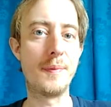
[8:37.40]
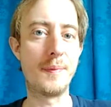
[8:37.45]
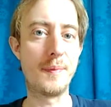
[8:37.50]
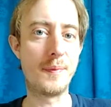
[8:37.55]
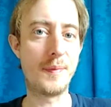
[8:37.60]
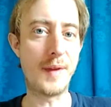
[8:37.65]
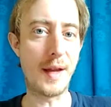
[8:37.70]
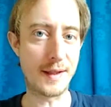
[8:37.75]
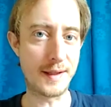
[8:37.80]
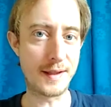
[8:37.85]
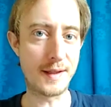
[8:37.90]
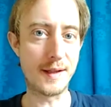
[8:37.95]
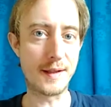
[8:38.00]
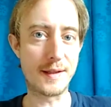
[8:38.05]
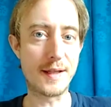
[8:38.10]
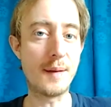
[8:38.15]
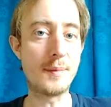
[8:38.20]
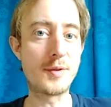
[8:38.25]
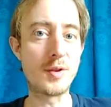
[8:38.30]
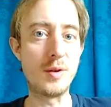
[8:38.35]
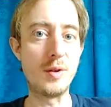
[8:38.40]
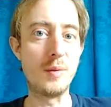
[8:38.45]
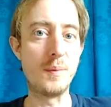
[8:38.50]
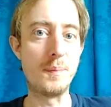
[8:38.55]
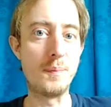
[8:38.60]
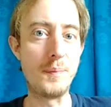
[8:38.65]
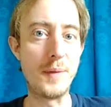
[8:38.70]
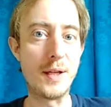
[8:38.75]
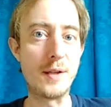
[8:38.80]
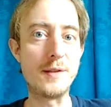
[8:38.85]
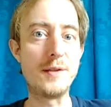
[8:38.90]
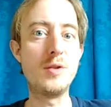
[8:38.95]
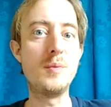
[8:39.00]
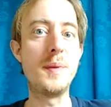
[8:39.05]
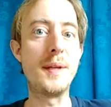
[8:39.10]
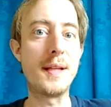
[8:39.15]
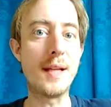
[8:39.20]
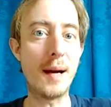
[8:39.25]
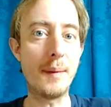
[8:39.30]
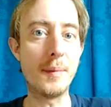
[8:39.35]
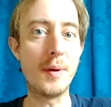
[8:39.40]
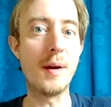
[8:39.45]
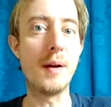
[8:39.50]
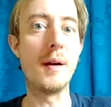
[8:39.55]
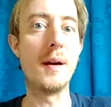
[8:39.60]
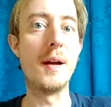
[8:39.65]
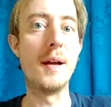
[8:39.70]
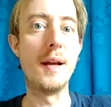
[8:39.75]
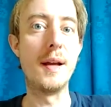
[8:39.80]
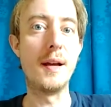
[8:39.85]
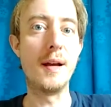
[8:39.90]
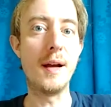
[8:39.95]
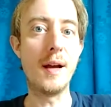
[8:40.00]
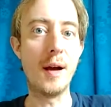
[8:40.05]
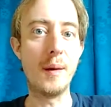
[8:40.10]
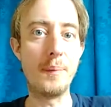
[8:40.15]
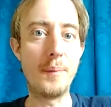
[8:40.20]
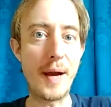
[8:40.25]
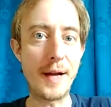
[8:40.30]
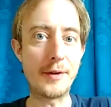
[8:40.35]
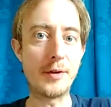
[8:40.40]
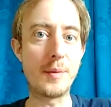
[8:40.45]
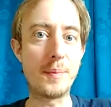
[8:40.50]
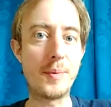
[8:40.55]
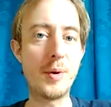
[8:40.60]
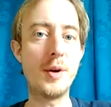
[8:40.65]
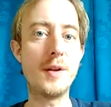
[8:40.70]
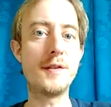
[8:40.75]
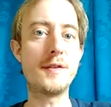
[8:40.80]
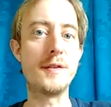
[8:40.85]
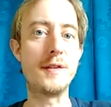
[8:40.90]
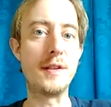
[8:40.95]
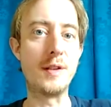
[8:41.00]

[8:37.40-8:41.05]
That it comes to you because you become a better person.